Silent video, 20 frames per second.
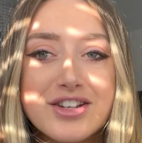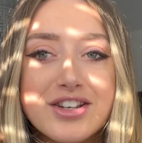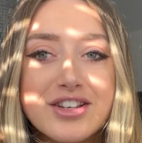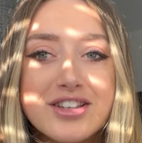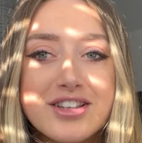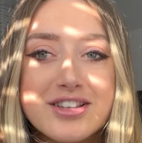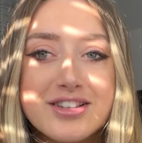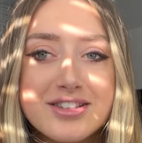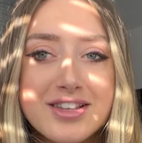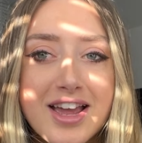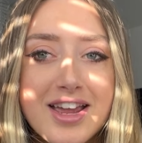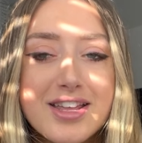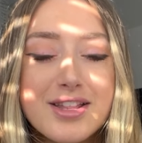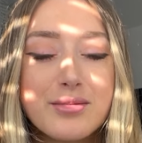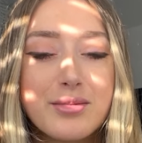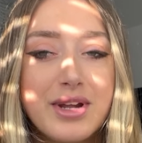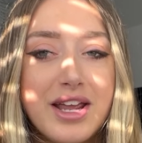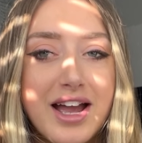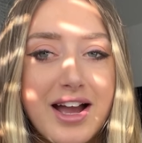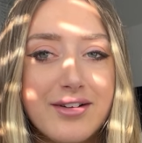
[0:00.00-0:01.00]
to say that
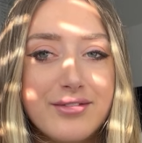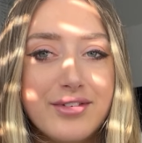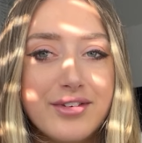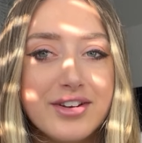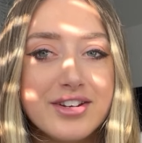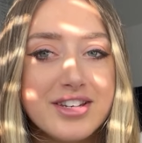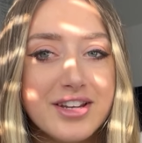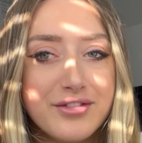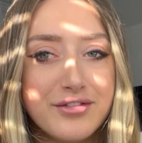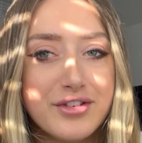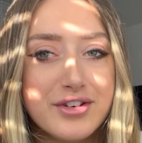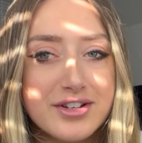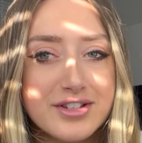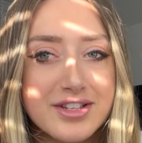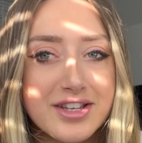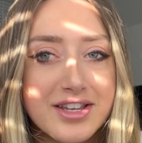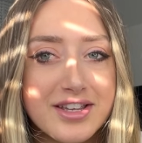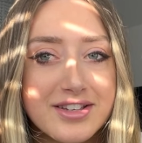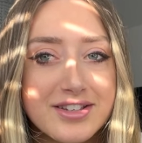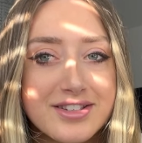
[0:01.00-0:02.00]
we have
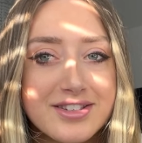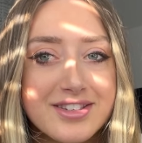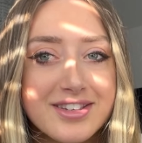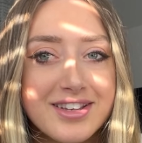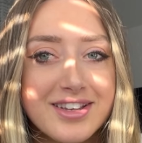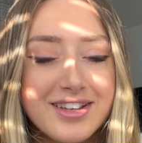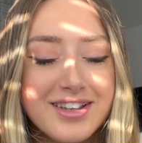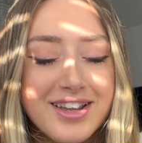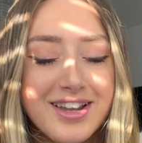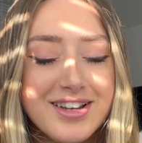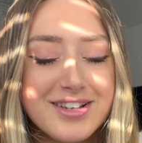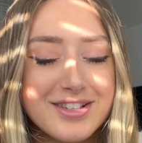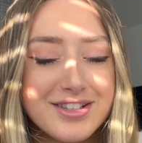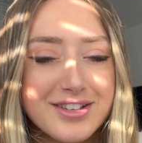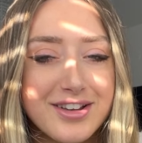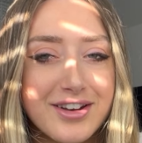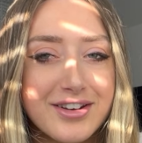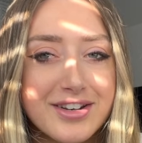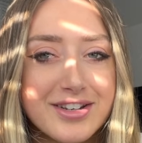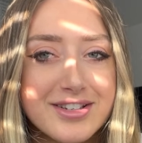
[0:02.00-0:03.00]
differences is an
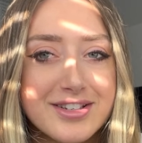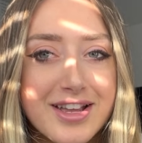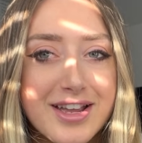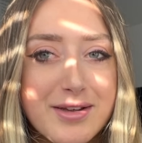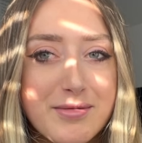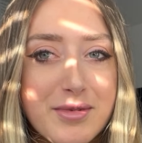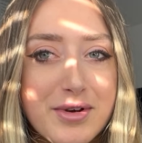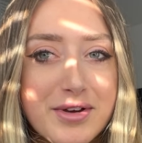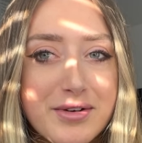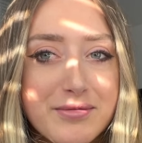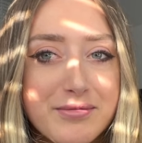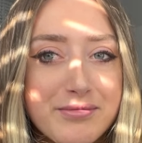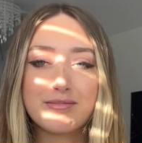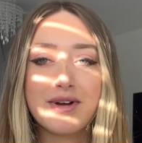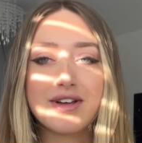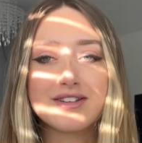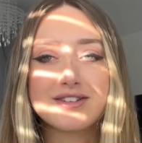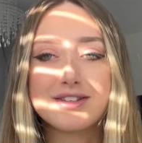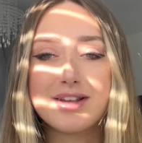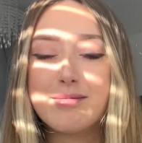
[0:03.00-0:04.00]
understatement.
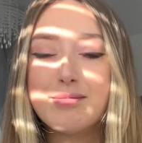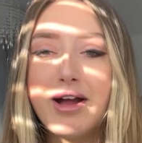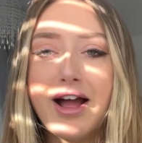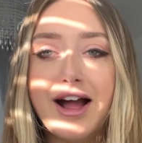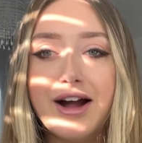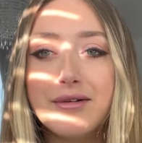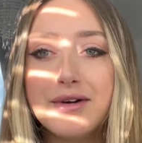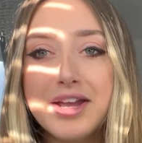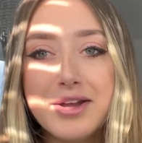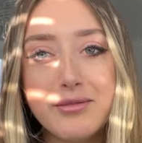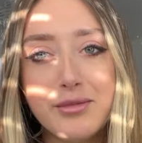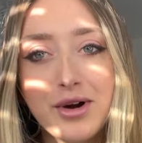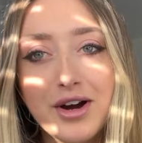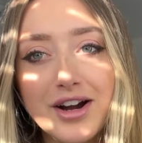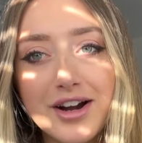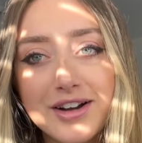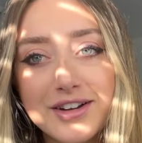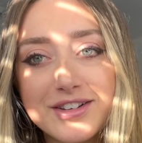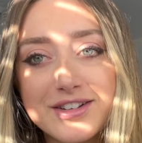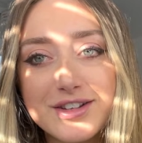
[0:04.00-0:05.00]
But somehow it
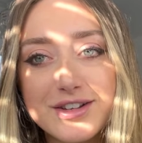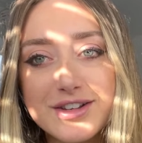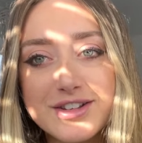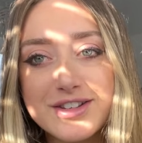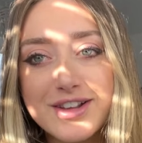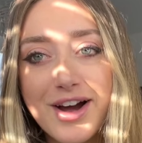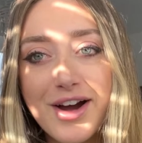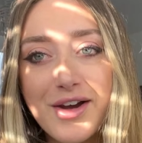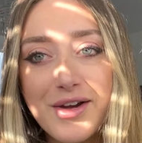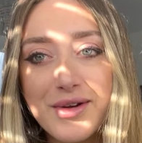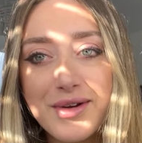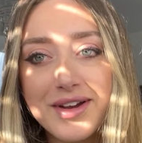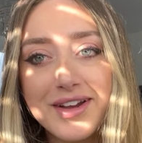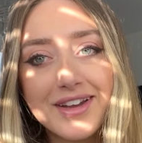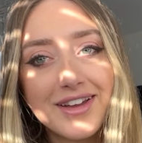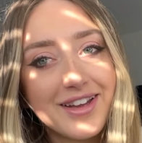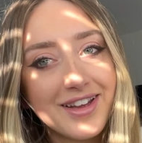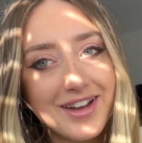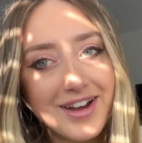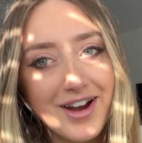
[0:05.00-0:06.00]
works, so
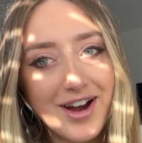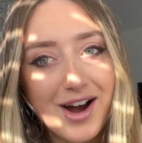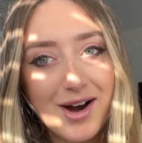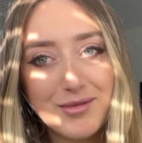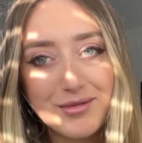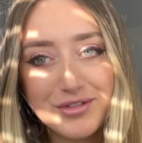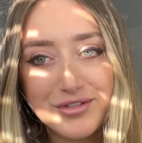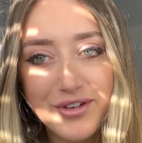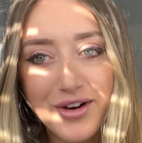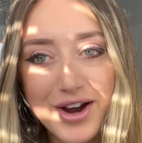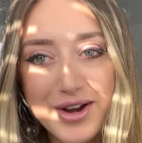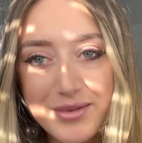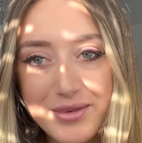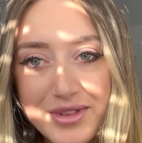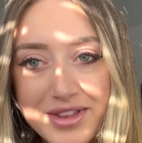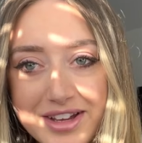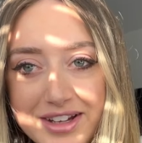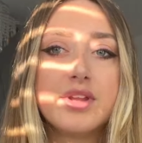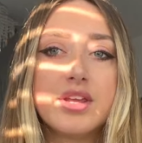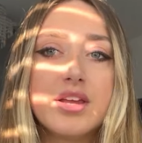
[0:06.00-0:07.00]
I'm fine with
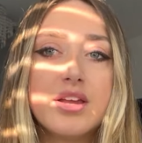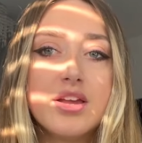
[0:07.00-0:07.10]
it.